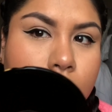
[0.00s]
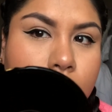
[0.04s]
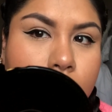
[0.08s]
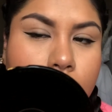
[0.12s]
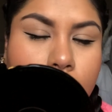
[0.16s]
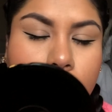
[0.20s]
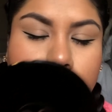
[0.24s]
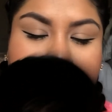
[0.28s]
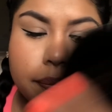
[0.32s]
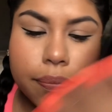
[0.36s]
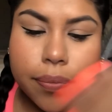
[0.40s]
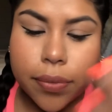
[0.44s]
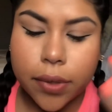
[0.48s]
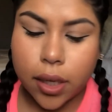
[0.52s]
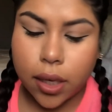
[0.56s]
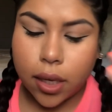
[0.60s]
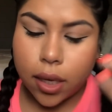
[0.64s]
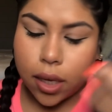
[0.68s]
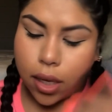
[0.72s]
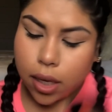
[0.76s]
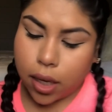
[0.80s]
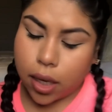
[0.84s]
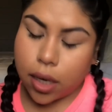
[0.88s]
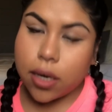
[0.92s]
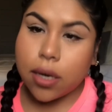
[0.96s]
Okay,
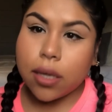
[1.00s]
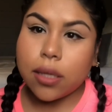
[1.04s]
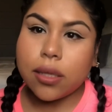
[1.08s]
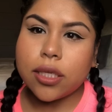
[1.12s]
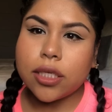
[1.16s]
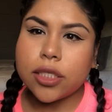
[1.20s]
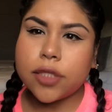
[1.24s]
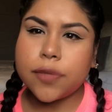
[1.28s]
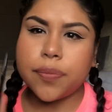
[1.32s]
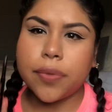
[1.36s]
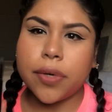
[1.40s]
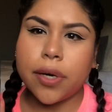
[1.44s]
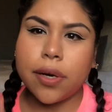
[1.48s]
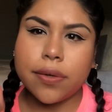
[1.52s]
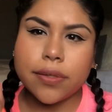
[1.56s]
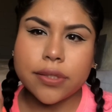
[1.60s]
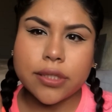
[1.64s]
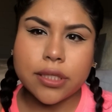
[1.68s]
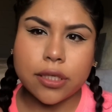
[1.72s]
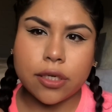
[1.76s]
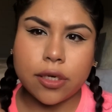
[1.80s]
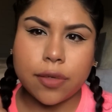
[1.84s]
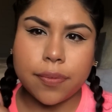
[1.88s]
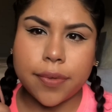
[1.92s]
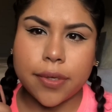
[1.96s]
now this brow is
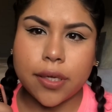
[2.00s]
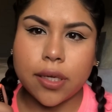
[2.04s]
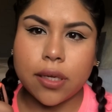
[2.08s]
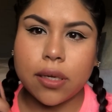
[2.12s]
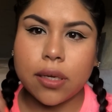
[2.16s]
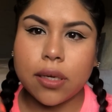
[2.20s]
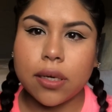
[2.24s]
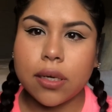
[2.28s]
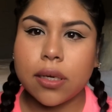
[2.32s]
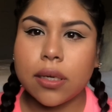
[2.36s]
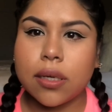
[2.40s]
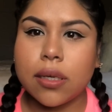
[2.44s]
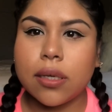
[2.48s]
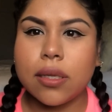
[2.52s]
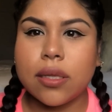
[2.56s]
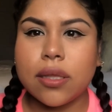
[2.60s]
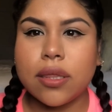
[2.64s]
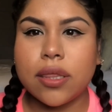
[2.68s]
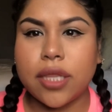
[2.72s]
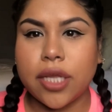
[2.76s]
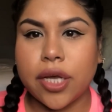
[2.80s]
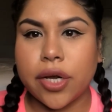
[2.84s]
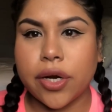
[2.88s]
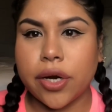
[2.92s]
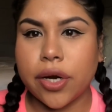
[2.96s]
a little bit
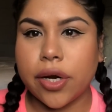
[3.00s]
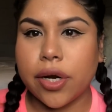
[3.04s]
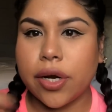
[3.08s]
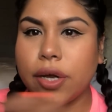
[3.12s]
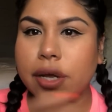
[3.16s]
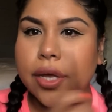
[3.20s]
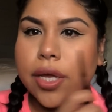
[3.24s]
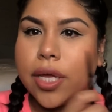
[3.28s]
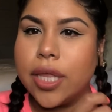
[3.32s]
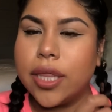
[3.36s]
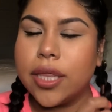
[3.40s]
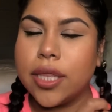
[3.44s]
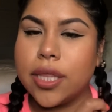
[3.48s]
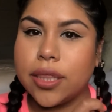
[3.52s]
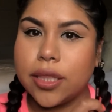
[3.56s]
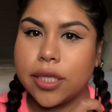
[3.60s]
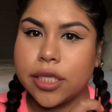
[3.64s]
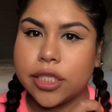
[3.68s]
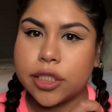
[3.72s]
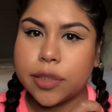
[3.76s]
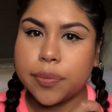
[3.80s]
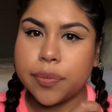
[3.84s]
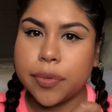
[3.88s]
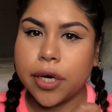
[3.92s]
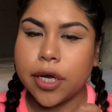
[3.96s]
thicker than
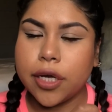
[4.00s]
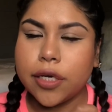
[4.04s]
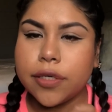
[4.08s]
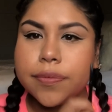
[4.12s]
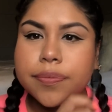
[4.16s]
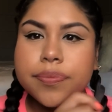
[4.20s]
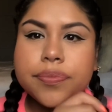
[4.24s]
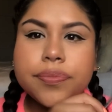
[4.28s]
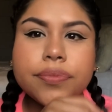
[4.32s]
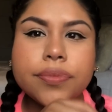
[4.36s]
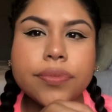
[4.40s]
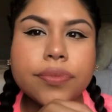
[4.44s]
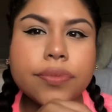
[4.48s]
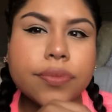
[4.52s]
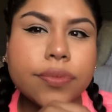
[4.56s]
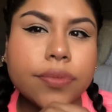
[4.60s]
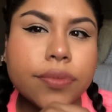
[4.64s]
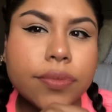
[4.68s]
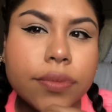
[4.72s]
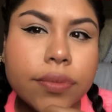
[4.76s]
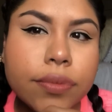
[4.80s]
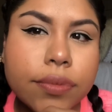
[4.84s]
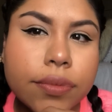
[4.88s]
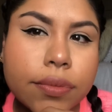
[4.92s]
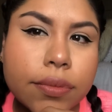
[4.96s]
this brow.
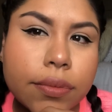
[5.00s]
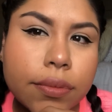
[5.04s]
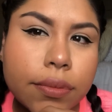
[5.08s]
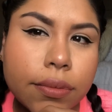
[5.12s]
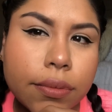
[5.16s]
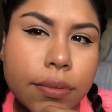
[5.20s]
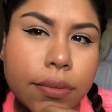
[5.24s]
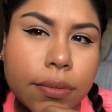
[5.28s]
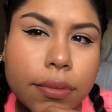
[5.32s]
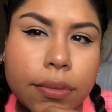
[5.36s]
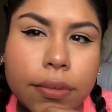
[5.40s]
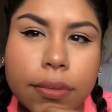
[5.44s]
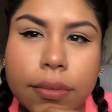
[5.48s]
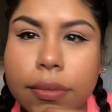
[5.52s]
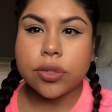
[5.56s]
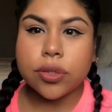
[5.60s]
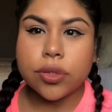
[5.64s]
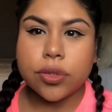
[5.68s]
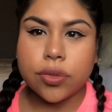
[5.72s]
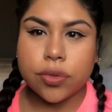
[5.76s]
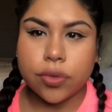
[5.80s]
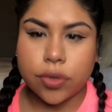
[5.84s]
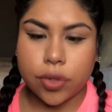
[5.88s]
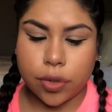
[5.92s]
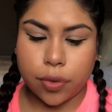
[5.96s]

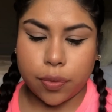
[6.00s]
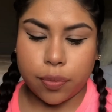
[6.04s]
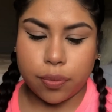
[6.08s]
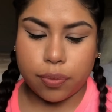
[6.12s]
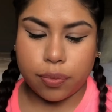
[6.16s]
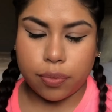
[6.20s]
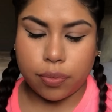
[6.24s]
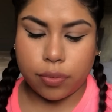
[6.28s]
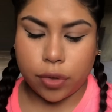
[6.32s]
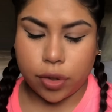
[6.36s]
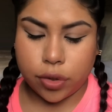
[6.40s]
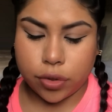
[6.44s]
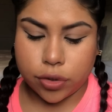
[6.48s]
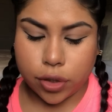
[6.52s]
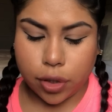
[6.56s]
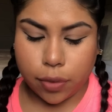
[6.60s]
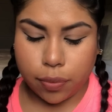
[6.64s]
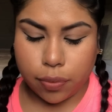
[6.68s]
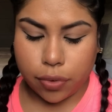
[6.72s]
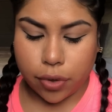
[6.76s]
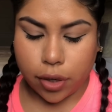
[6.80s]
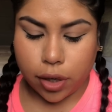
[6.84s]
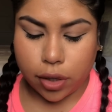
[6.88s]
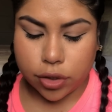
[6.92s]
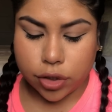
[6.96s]
To use our
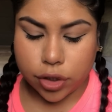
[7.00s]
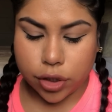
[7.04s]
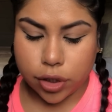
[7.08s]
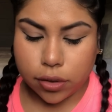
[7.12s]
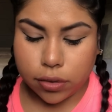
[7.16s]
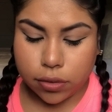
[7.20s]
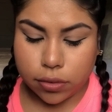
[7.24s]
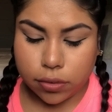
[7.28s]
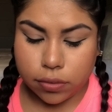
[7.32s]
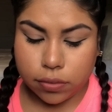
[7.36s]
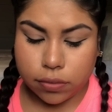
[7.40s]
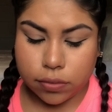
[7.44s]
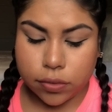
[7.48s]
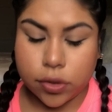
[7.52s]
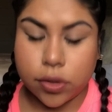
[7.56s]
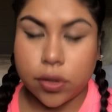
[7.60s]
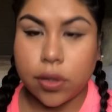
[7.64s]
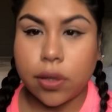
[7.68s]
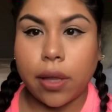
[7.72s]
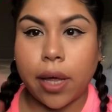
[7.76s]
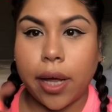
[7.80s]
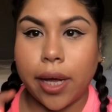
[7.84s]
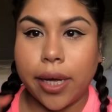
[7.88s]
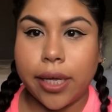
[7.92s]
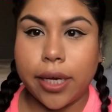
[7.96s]
brow gel
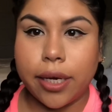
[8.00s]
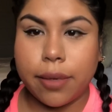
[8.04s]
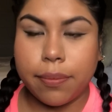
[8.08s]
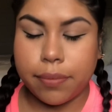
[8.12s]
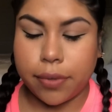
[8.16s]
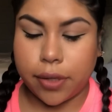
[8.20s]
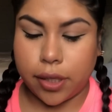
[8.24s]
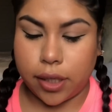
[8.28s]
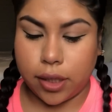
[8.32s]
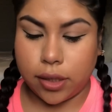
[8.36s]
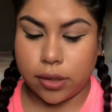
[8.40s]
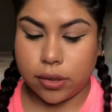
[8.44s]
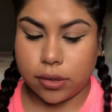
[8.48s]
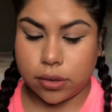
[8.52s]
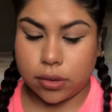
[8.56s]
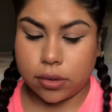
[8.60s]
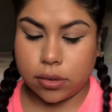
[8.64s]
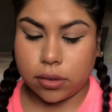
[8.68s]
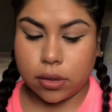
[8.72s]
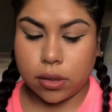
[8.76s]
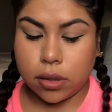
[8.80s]
to lock it in place.